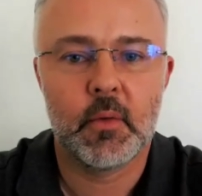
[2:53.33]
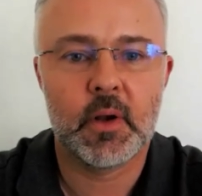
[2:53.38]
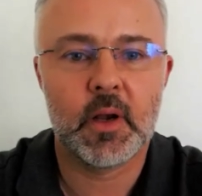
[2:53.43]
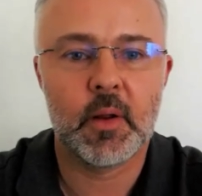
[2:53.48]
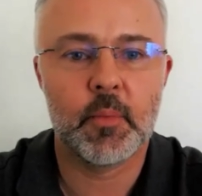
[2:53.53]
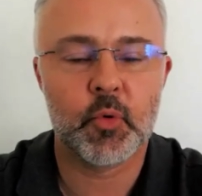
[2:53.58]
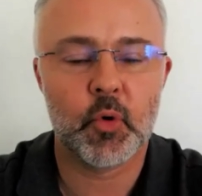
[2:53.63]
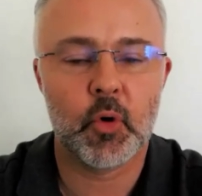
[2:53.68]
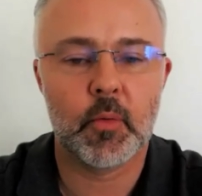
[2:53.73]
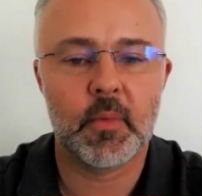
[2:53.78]
when
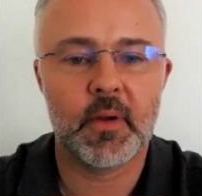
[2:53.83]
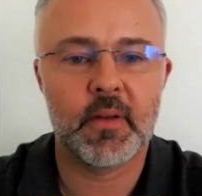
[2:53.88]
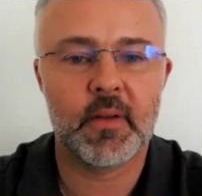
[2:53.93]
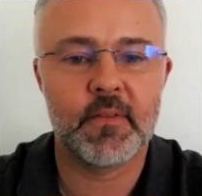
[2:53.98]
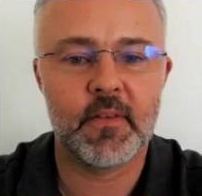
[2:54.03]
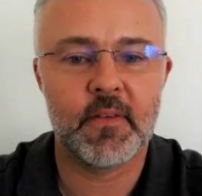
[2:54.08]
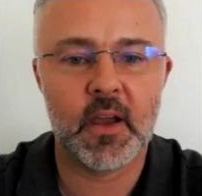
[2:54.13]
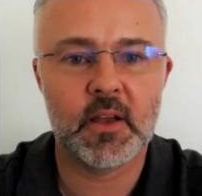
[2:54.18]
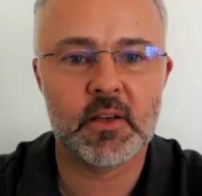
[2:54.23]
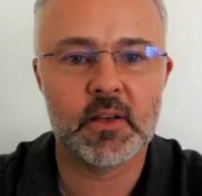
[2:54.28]
I brought my
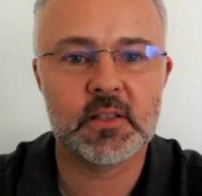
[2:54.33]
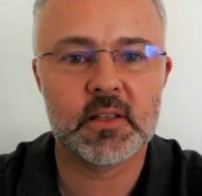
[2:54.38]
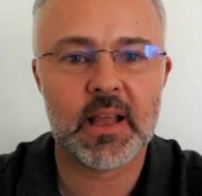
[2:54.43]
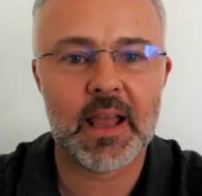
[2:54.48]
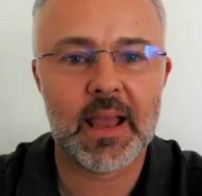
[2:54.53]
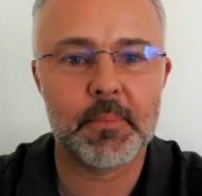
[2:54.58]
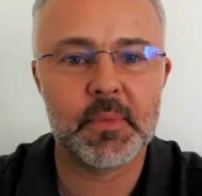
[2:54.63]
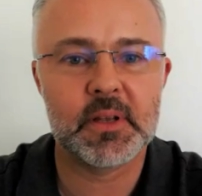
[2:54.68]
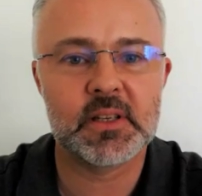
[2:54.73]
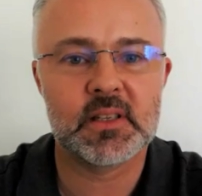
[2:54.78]
first
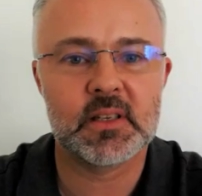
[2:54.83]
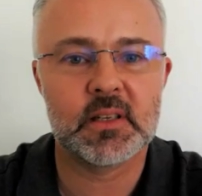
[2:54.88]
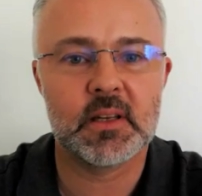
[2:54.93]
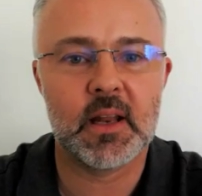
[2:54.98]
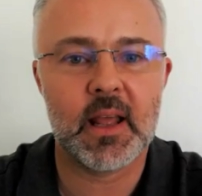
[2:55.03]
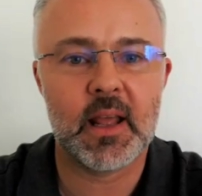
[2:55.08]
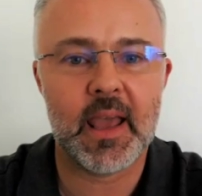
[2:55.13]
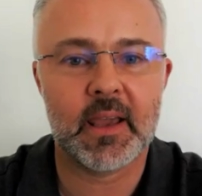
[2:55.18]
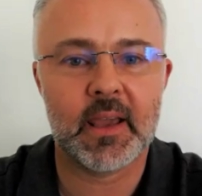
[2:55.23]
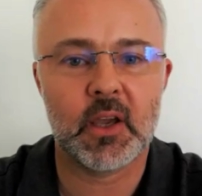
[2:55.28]

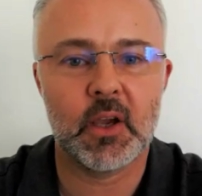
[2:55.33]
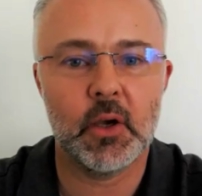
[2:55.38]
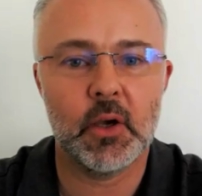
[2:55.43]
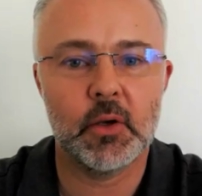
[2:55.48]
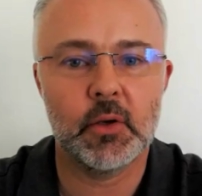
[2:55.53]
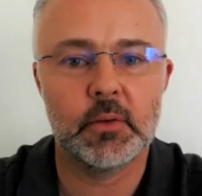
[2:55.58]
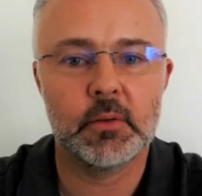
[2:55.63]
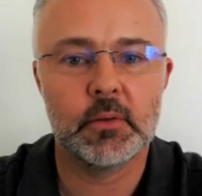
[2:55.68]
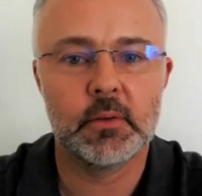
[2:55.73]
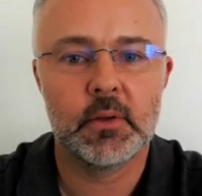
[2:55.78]
Amazon
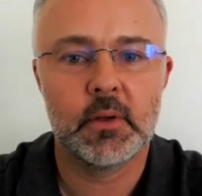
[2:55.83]
Echo.